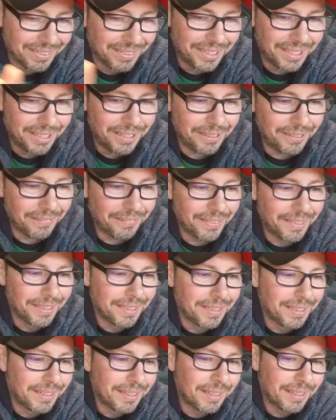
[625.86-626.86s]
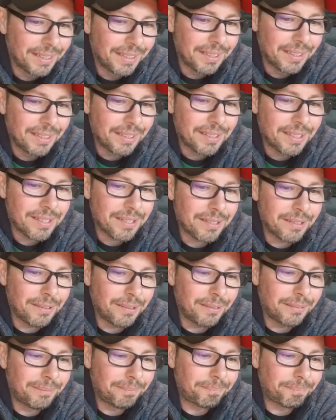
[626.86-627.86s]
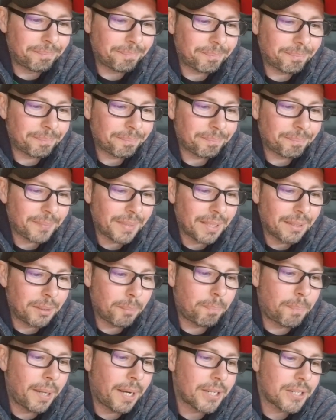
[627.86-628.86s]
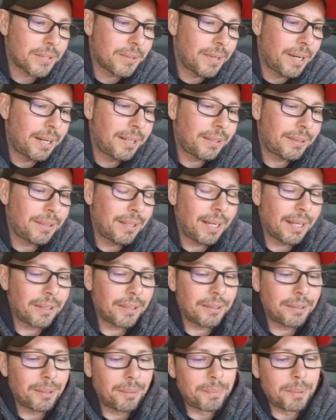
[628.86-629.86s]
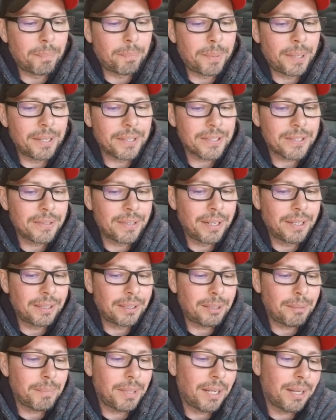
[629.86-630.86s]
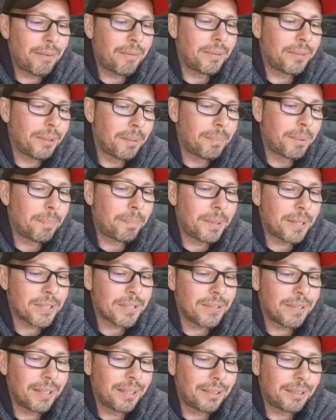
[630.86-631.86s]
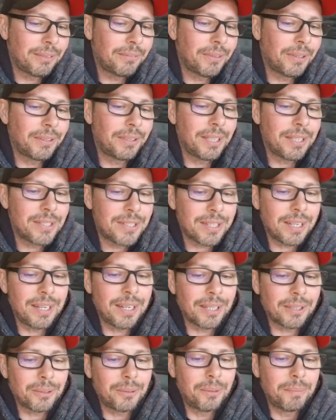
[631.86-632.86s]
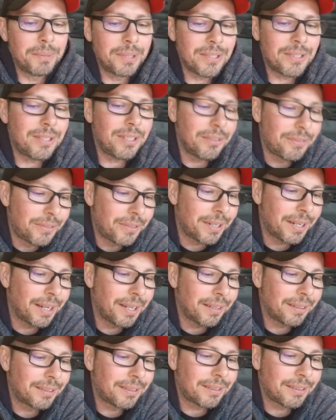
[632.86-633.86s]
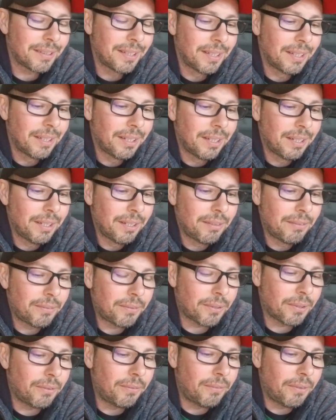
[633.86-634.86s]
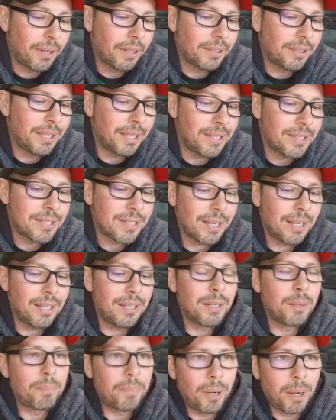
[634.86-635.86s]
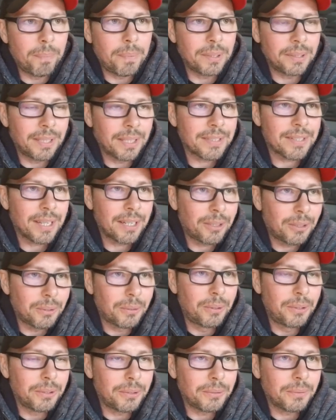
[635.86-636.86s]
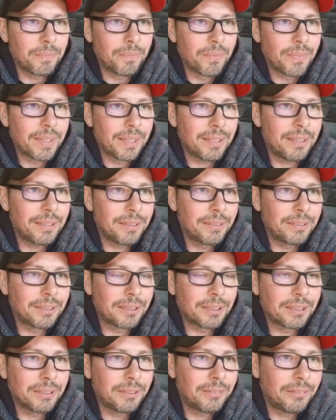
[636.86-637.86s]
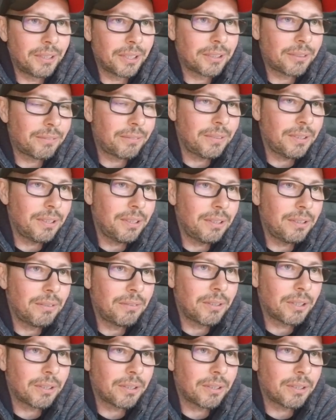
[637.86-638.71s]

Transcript: you know, so the personality, like a double personality, may have a double personality. What they say at home is different from what they say in a public, as I told you, you know. So what we